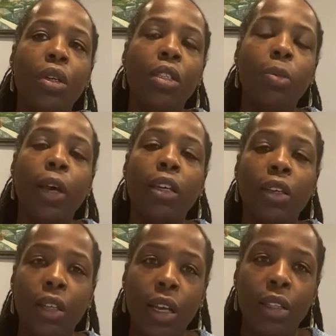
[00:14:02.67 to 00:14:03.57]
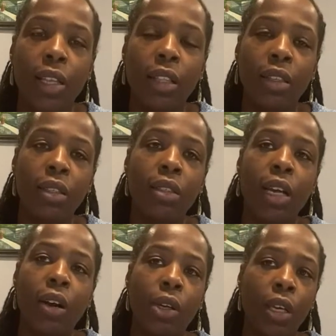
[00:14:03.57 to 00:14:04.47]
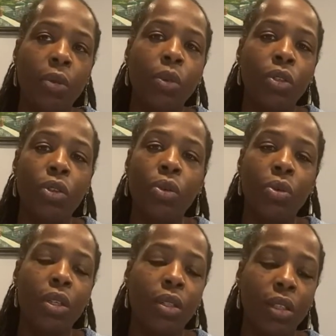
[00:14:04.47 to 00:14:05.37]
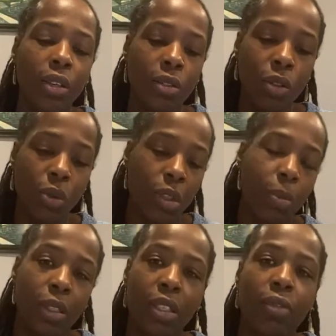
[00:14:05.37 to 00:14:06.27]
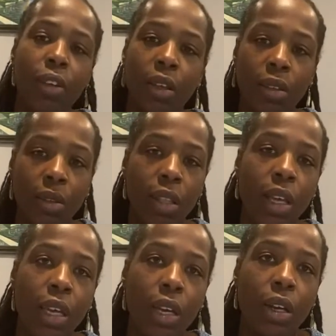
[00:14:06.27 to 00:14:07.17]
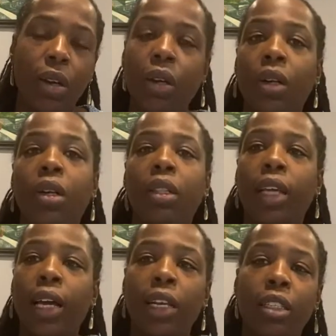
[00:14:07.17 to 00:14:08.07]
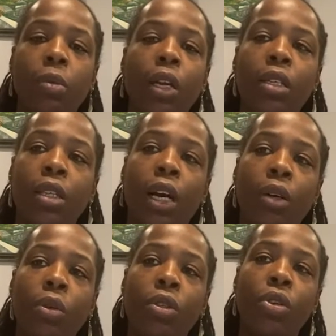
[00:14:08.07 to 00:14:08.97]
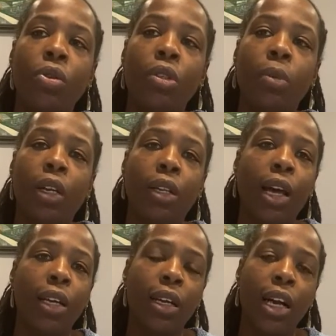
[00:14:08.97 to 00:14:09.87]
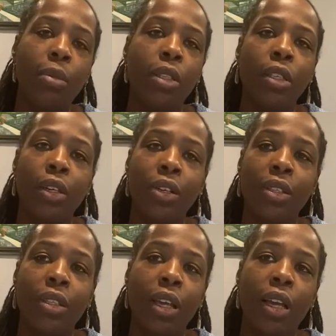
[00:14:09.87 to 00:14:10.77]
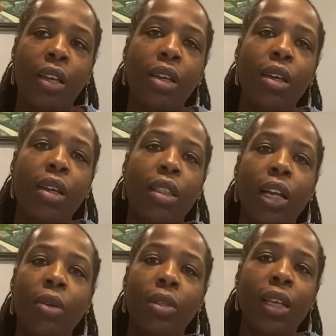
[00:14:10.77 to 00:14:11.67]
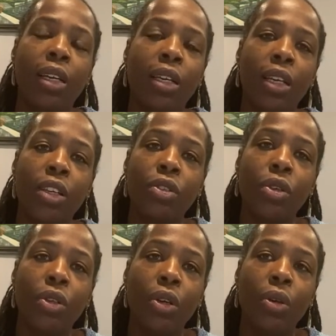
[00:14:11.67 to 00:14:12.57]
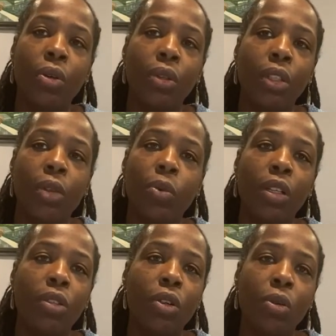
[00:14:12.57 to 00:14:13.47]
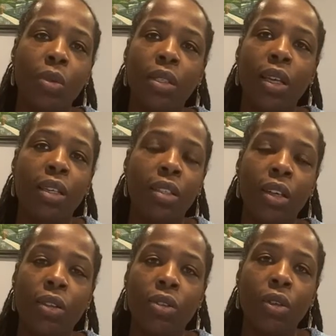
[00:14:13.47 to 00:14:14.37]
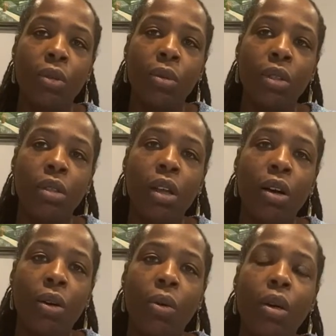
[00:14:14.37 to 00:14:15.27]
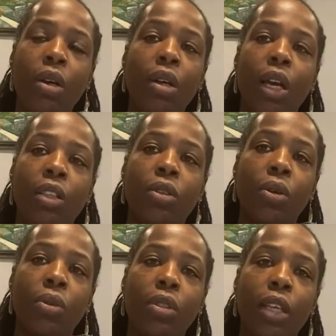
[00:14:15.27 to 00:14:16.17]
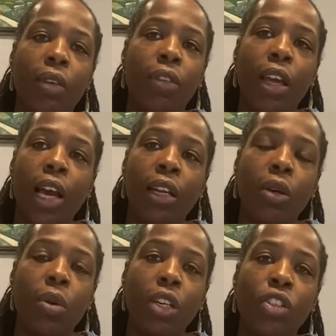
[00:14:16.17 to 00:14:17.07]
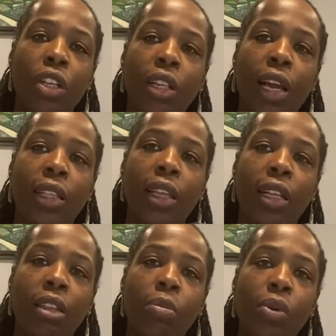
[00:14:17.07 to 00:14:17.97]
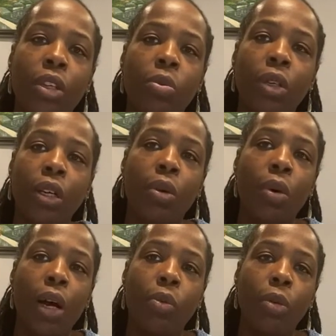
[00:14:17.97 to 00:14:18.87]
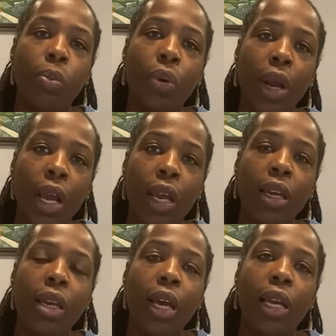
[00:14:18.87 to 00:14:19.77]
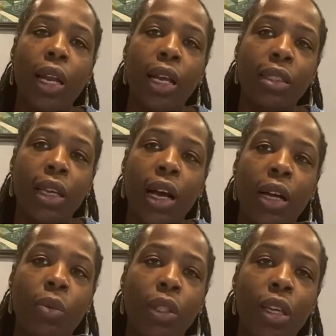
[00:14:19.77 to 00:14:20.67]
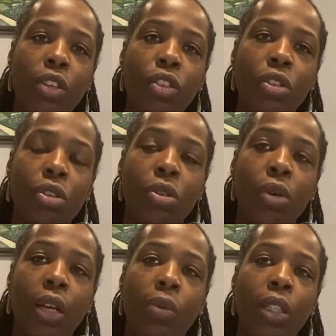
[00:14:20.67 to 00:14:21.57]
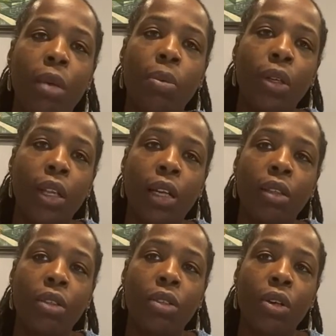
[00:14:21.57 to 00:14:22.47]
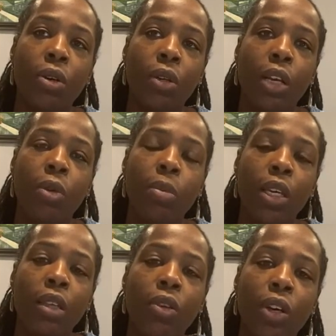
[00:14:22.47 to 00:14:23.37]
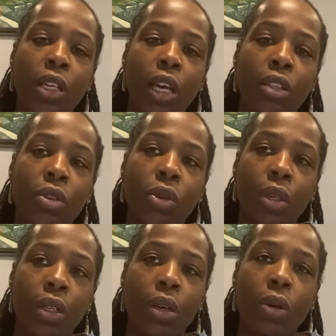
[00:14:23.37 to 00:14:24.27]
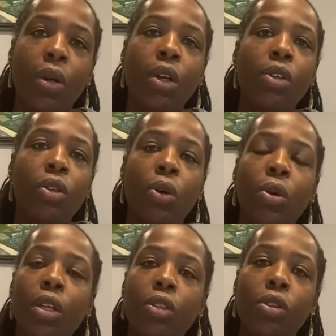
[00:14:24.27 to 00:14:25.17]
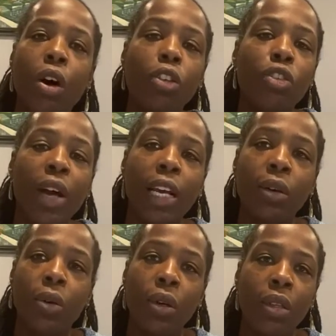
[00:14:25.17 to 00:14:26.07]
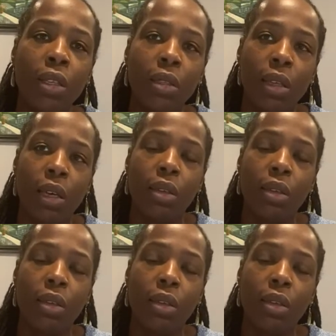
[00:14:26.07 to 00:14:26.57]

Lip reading: speculate that this is how it was used, because there's no specific thing here that explains how it was used, but a lot of commentaries say that it was like a yes or no. One stone was yes, the other stone was no. And so if they had a question like that, the priest would pray and ask God what they should do, and when they pulled out the stone, it would be either a yes or a no. So Saul tried all these things.